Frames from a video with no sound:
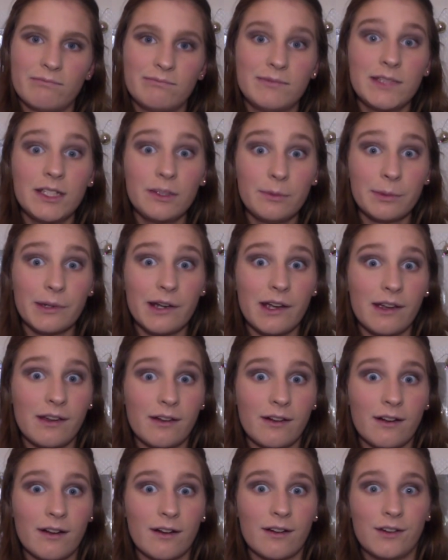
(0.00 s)
deal
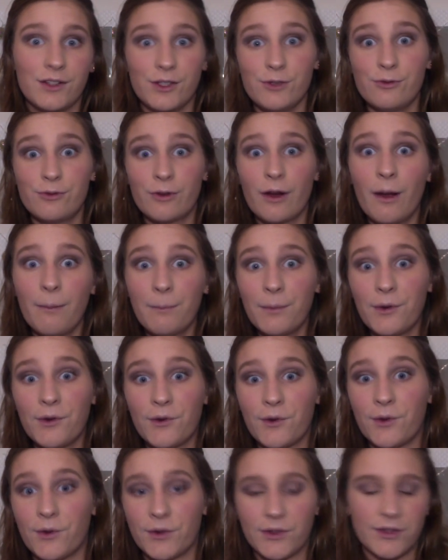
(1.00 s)
breaker, you
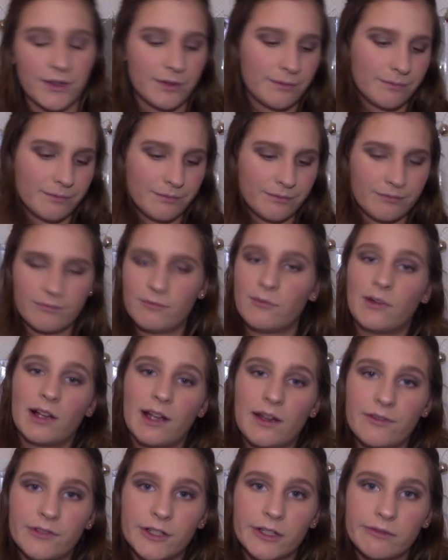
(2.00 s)
crumbled,
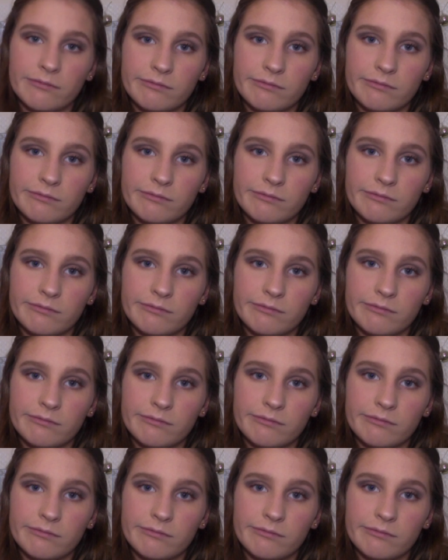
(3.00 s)
whatever.